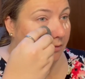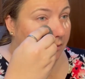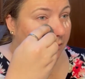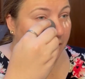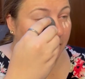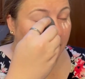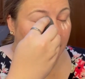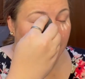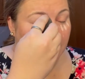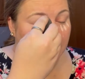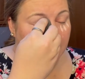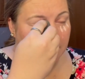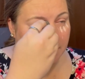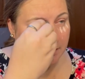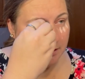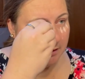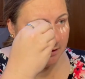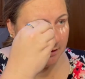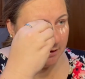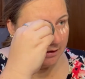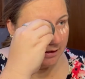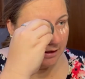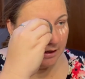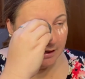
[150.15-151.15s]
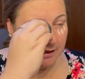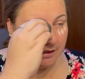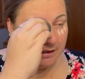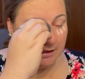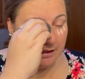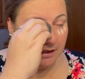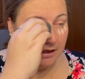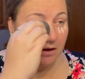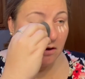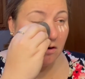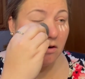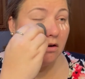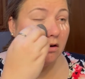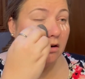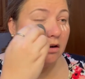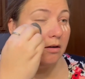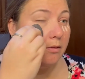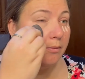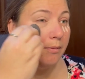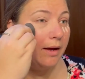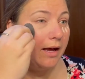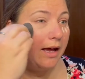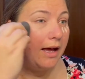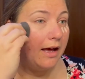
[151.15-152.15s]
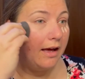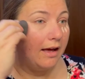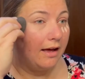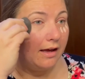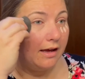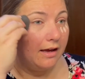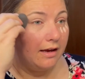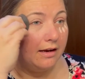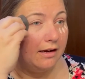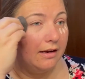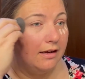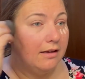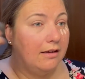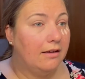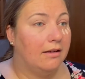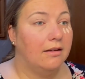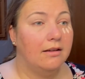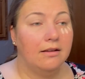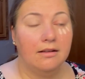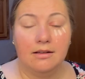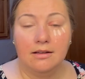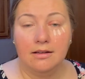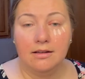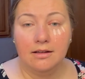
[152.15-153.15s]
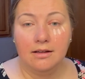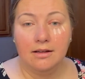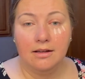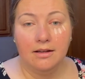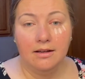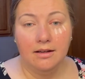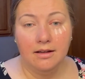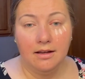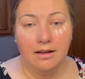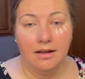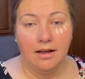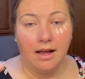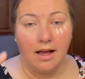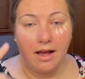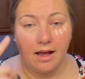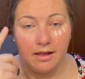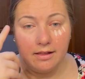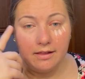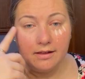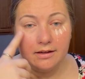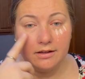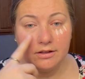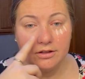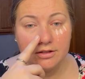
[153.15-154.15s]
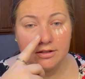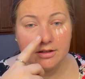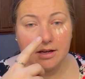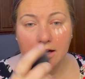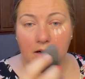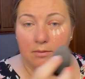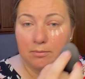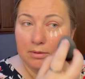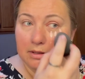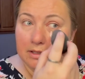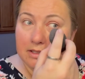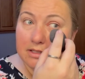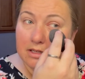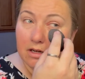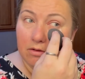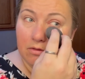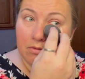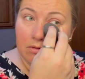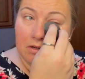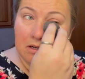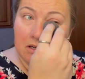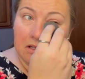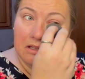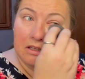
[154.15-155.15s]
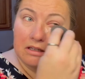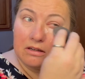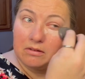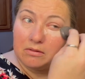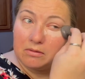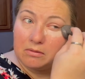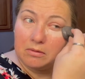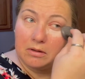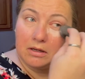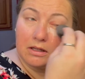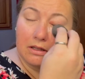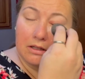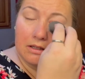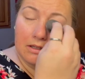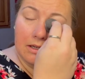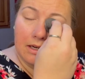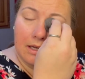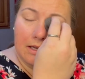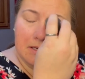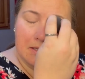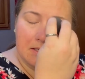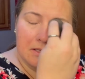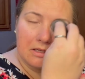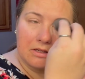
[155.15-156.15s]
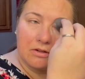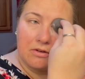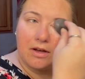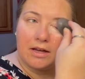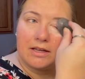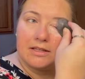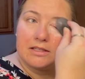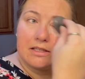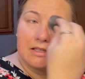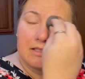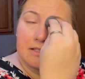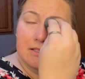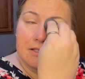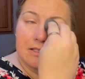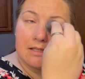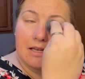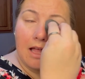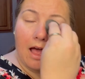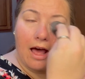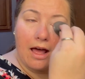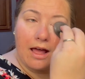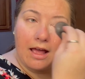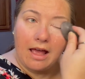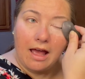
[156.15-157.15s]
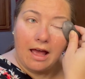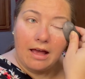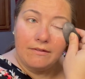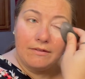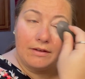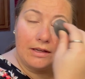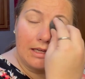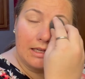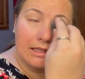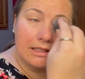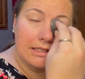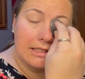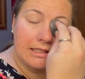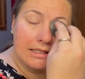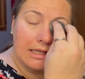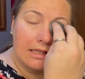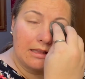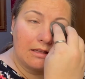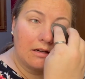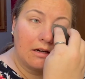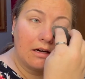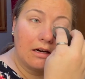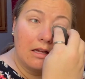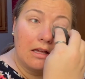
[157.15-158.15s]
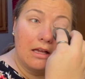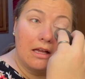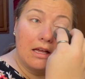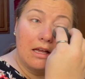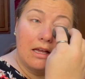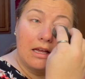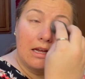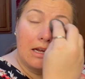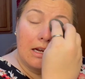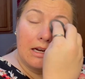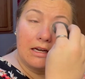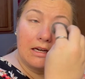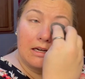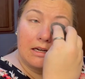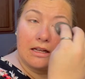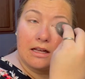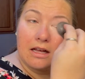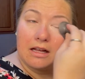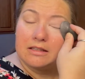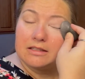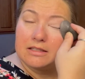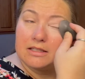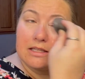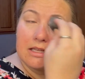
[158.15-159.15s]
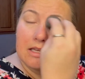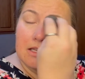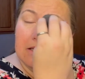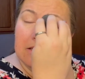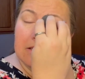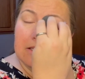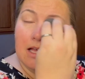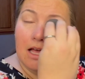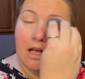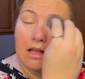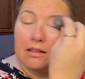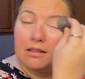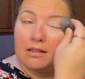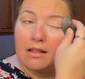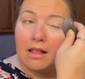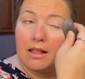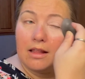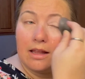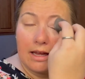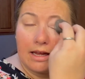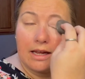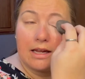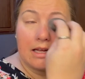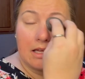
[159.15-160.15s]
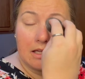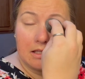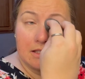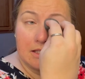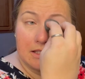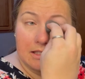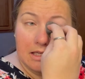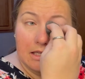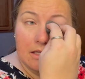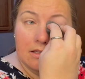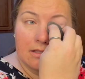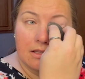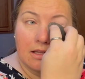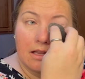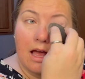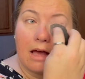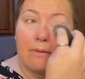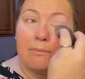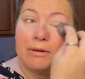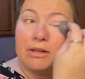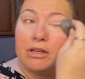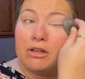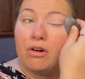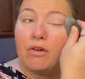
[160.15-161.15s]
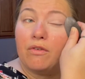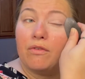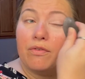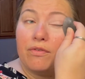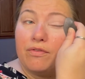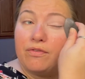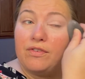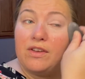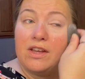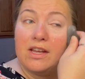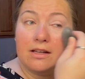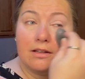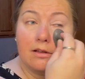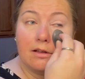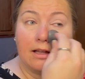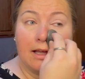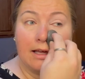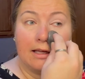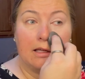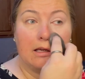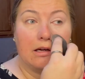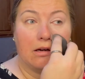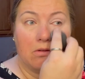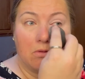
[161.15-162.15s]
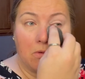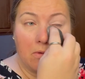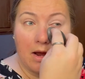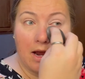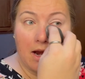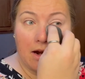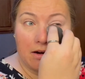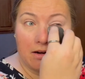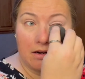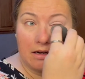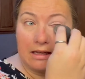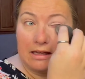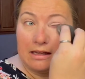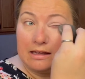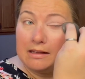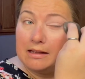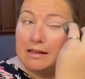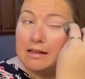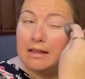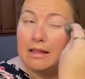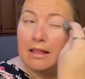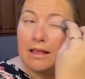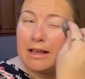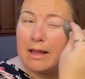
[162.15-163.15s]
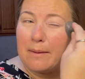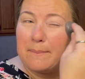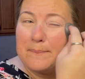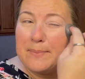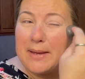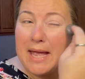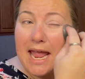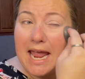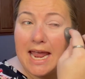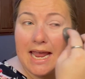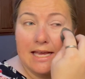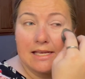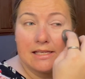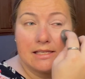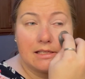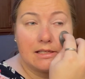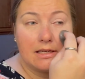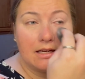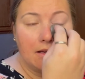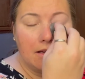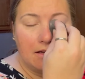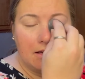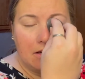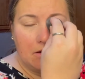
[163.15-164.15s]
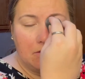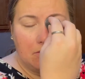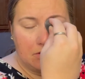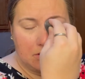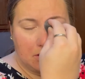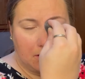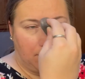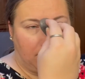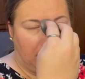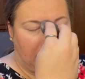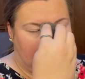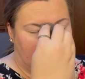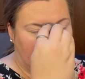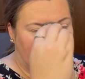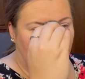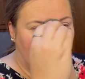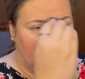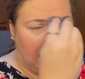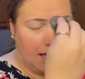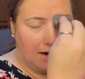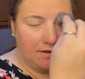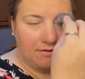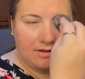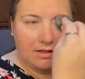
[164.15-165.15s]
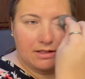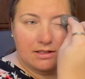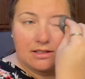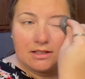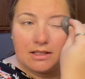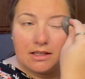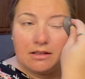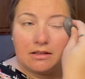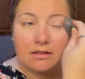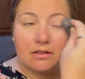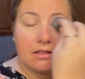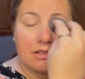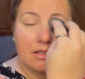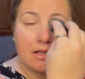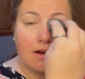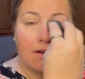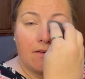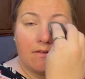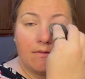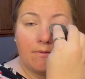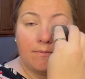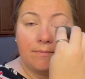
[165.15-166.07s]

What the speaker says: and just into the corner of my eye. And then it just kind of blends it really, really nicely. You guys, this is not a heavy concealer. It conceals a lot, but you don't feel like you're wearing like a paste, which I feel like a lot of concealers can